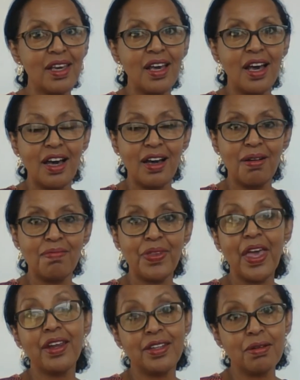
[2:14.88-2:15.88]

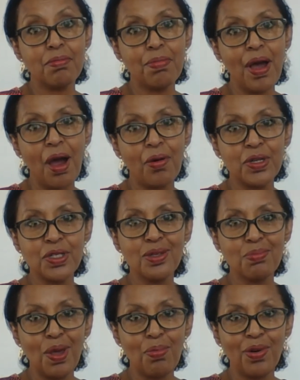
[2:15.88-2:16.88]
and empowers the
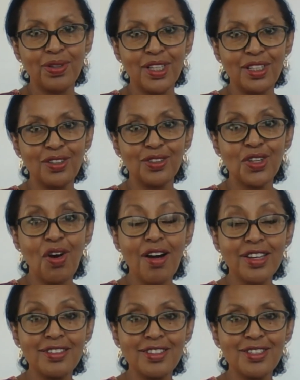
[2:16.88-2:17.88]
people that you're
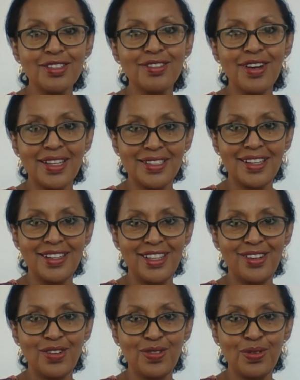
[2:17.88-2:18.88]
talking to as a
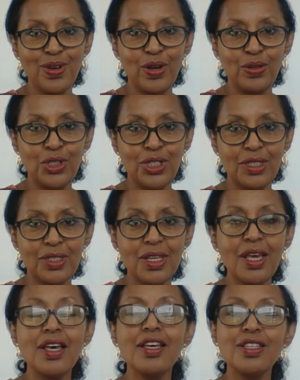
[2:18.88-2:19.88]
leader who coaches.
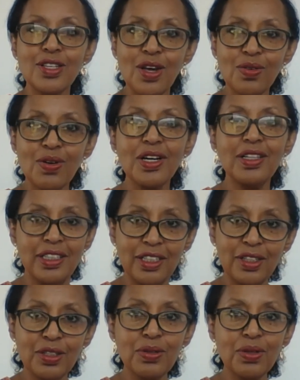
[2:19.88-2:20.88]
So a
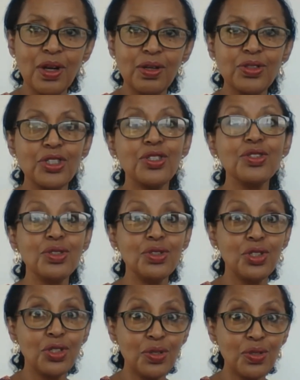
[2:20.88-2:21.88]
leader who coaches
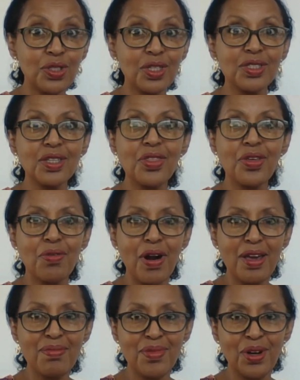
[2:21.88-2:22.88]
chooses the
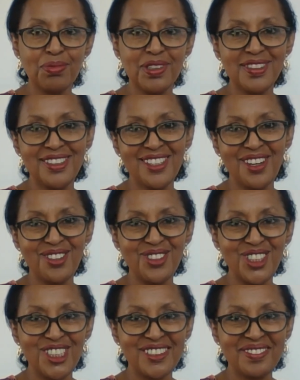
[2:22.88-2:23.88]
right moment to coach.